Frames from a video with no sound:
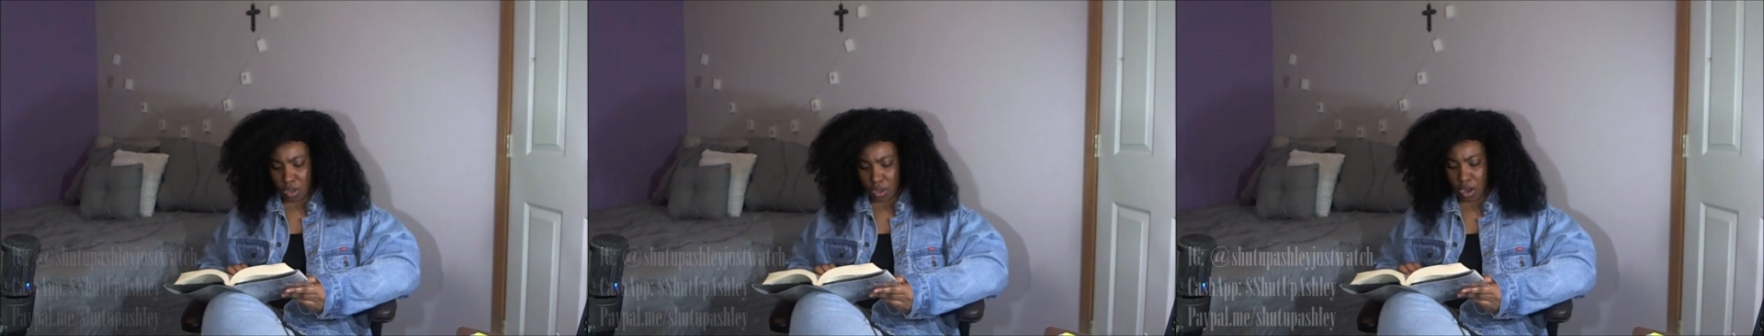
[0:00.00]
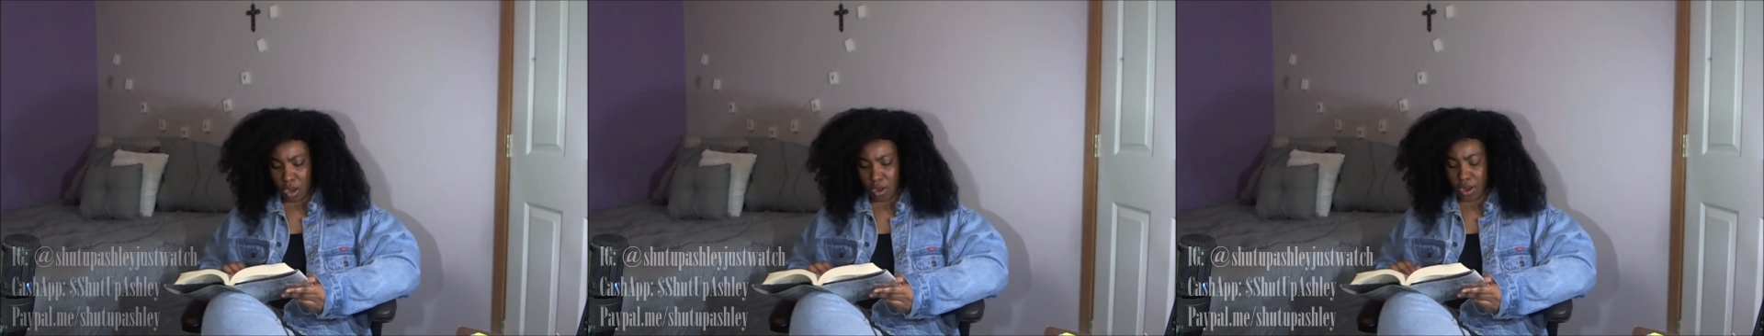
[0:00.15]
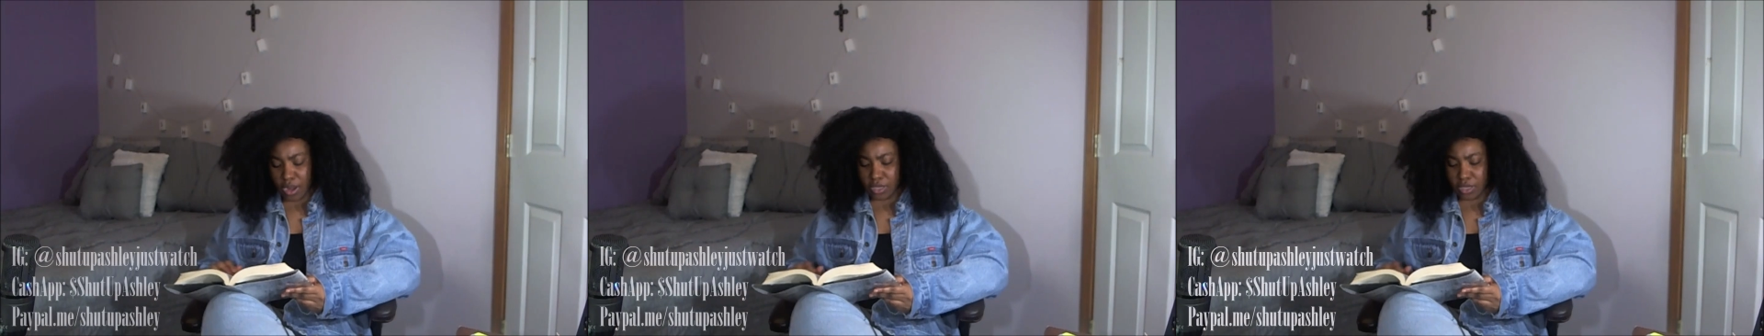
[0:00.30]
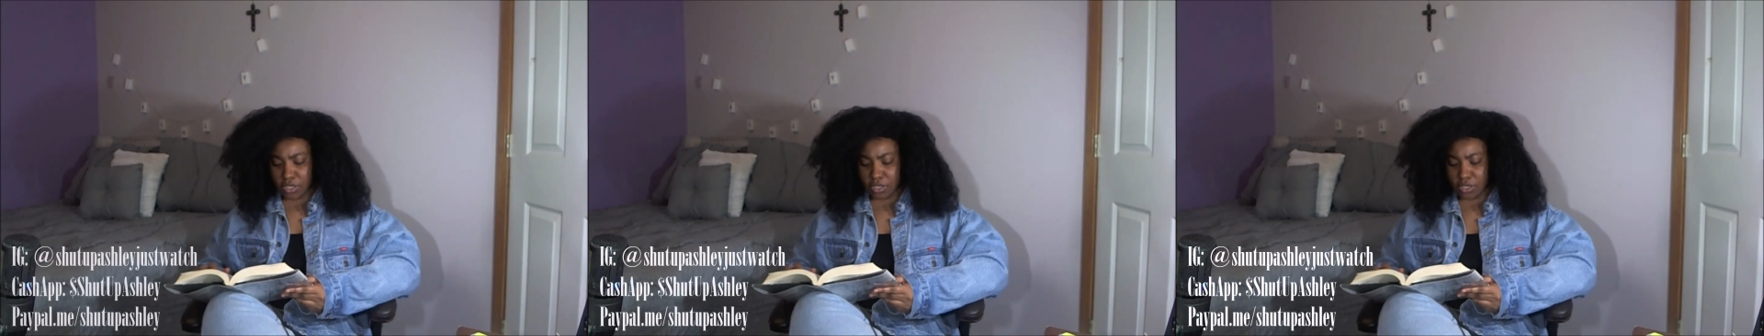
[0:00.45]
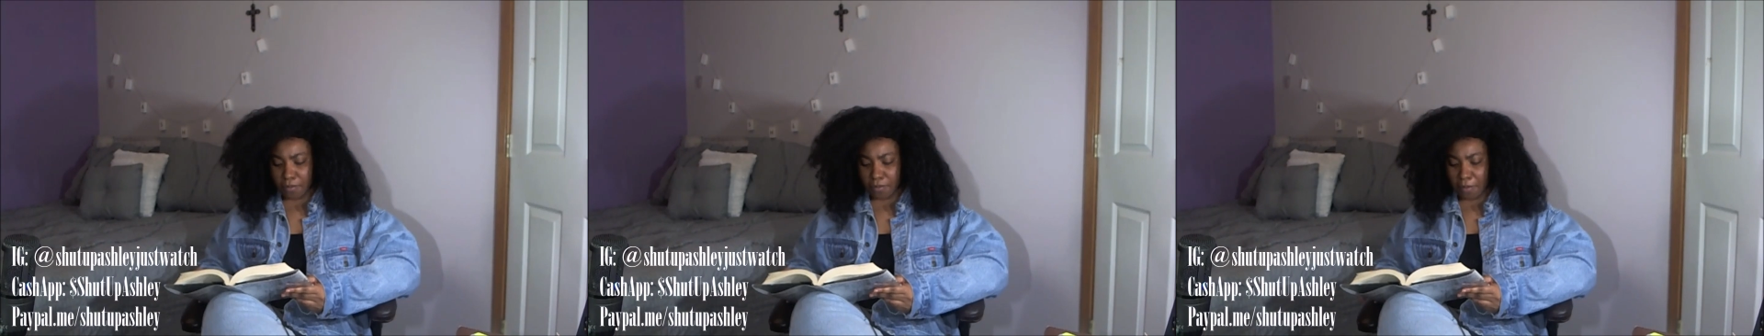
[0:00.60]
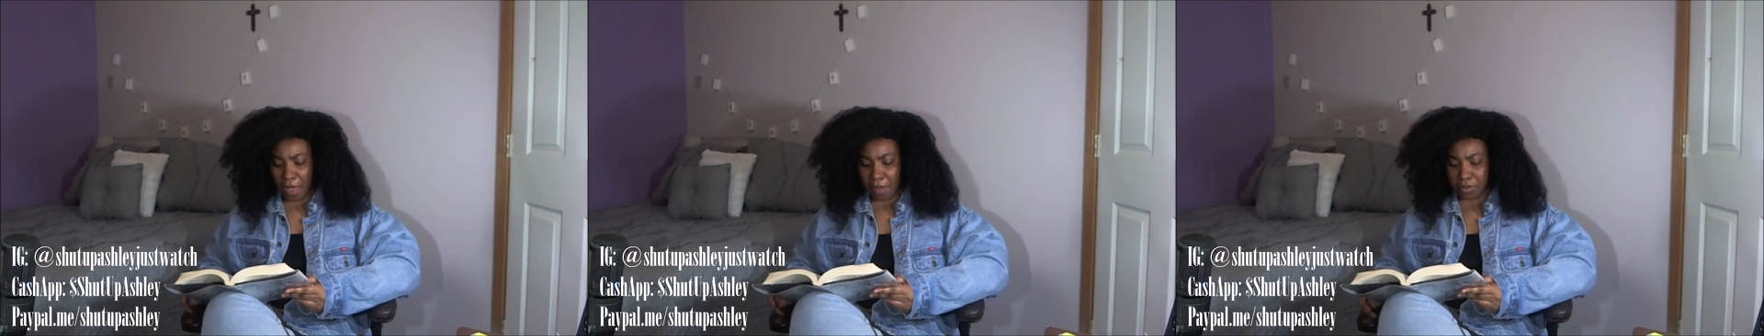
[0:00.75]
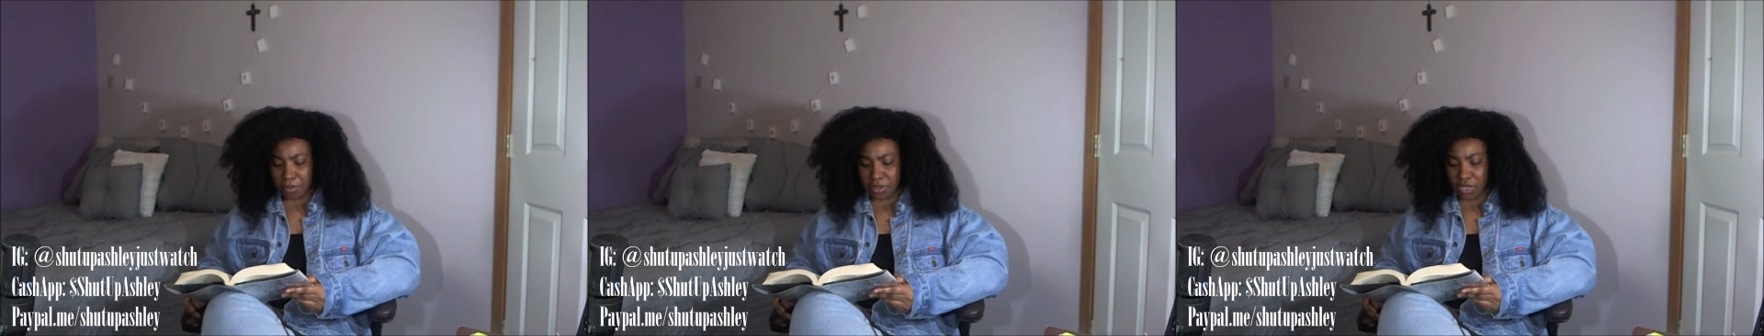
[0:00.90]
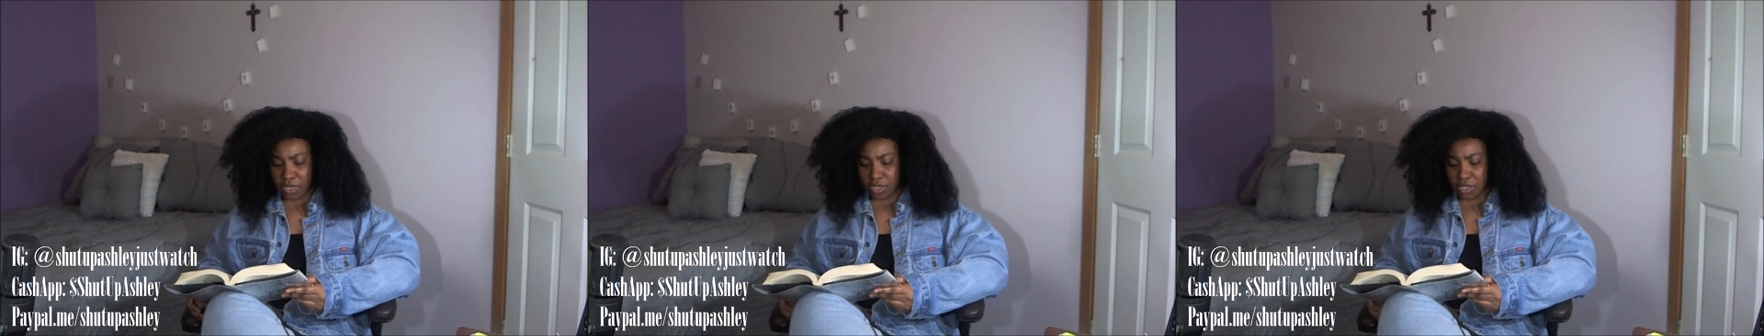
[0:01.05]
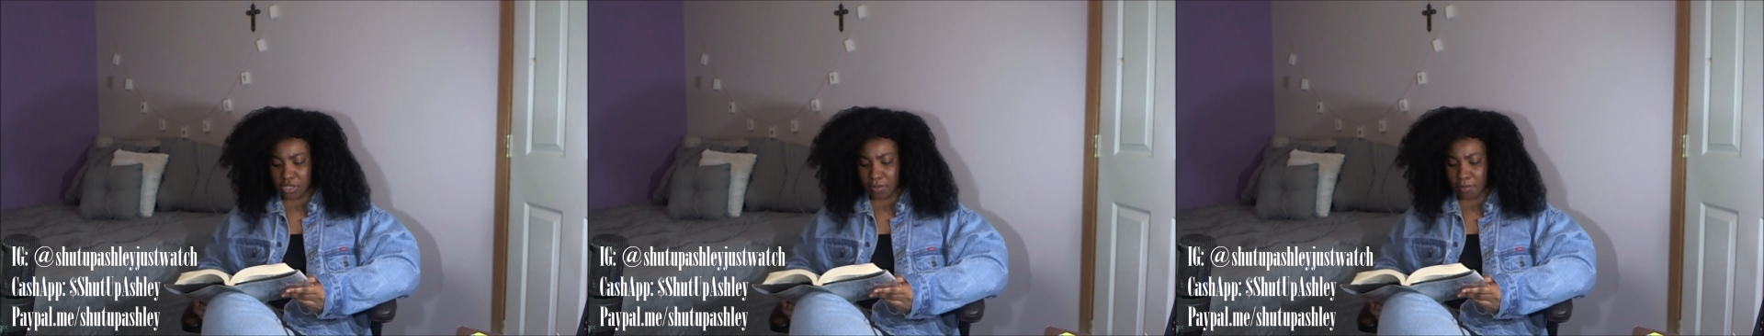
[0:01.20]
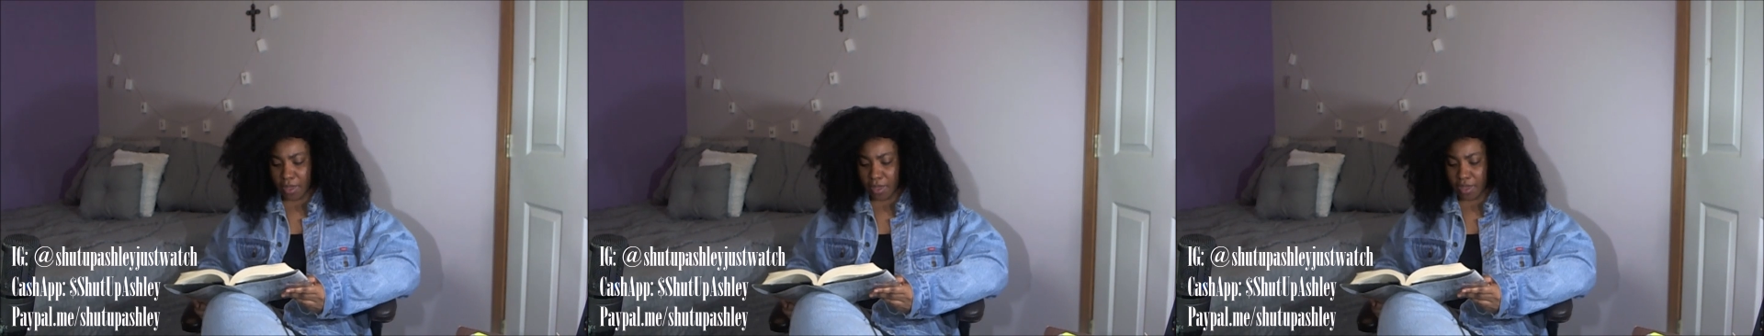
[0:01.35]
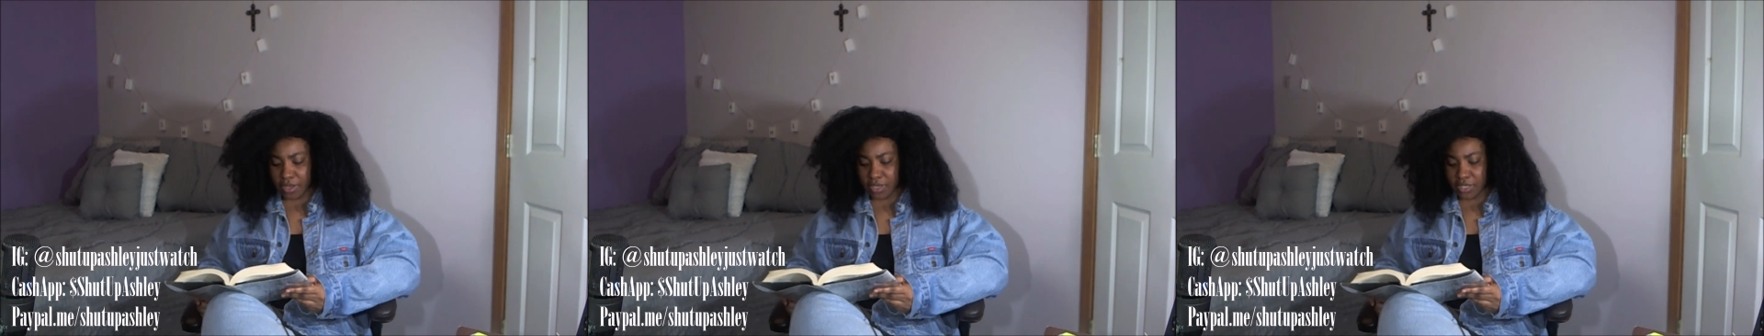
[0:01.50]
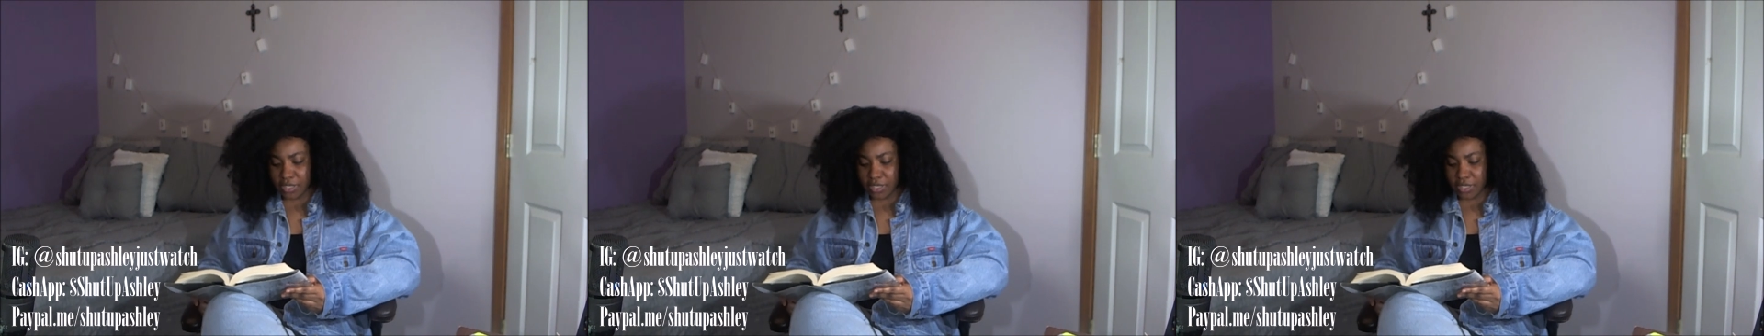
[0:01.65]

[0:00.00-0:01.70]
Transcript: All right, so Bobby talks about